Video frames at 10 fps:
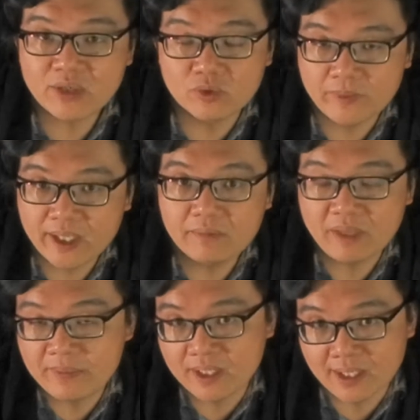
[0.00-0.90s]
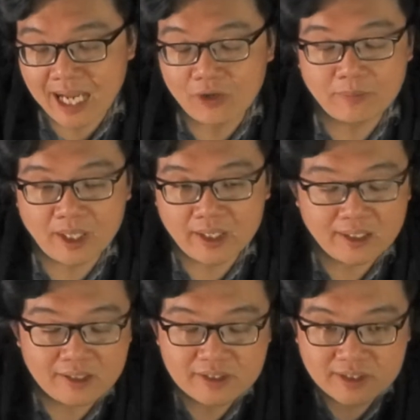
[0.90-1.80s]
will be maybe the loud
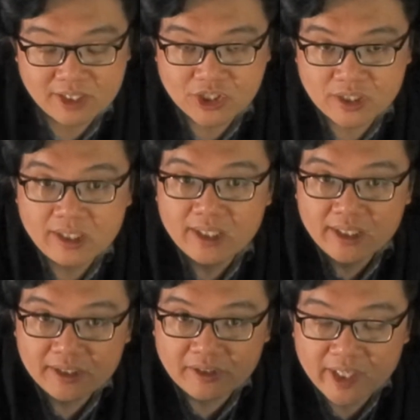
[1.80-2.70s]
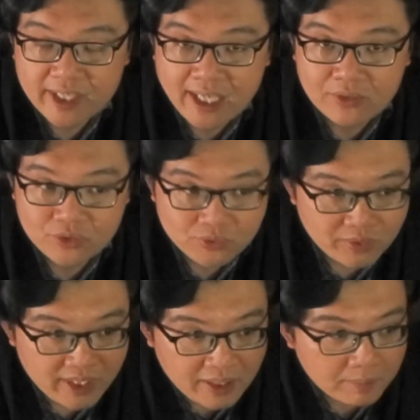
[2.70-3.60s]
section. turn it down to
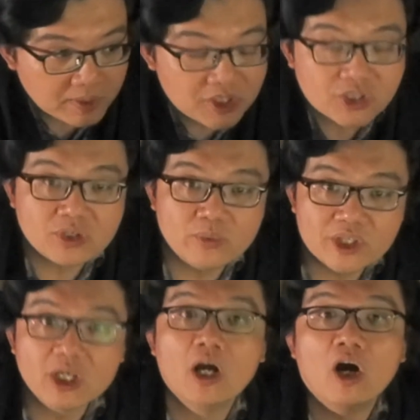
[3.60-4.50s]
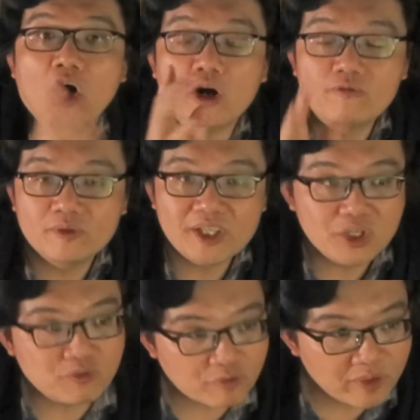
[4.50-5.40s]
the position which hopefully
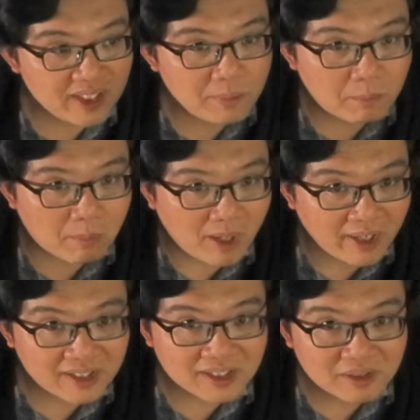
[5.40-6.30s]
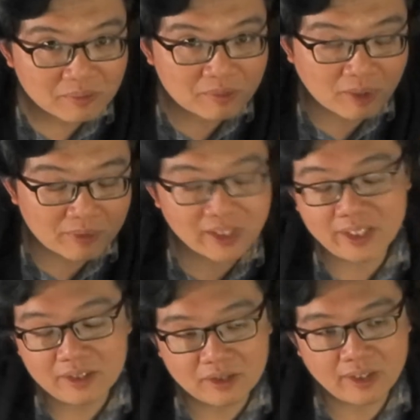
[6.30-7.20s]
you've already marked
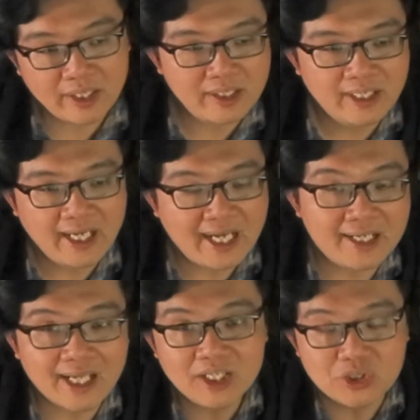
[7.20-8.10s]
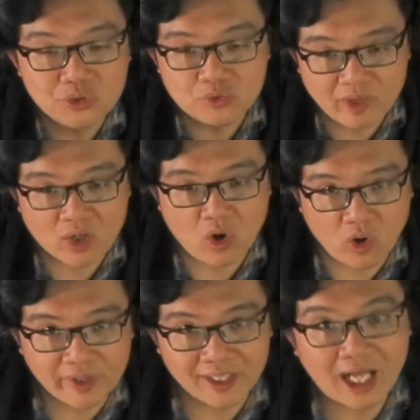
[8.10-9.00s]
properly, right? And then you
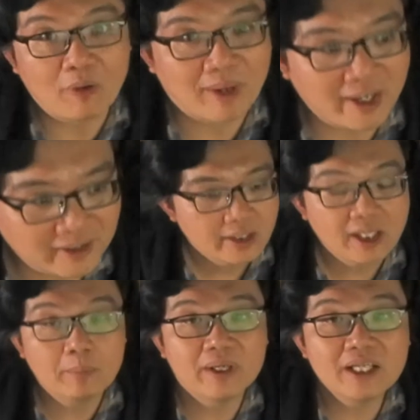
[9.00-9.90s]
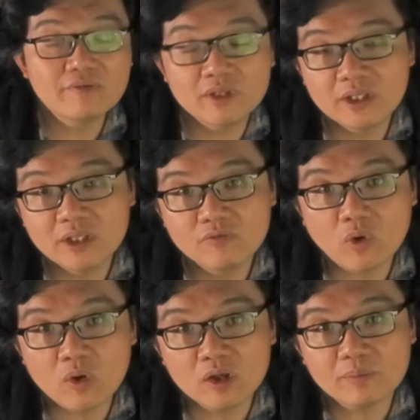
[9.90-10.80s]
record the loud part. Now, but if the
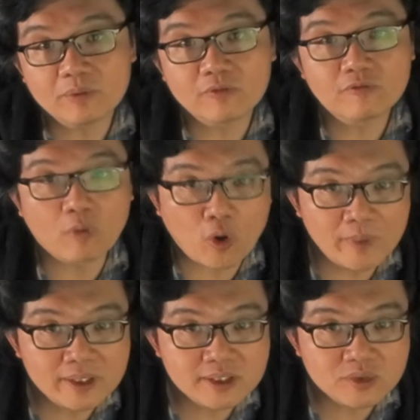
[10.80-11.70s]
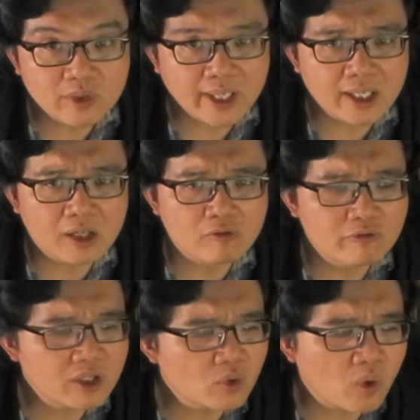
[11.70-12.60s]
vocal performance, right,
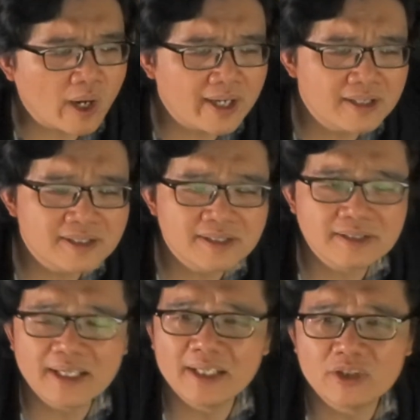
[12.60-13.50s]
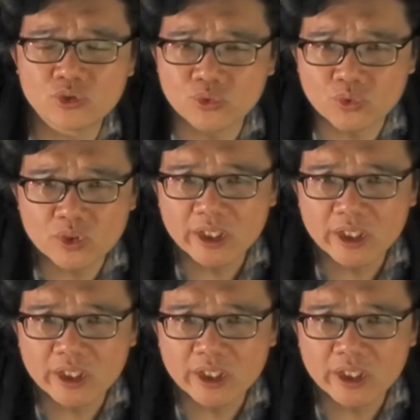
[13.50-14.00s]
requires it to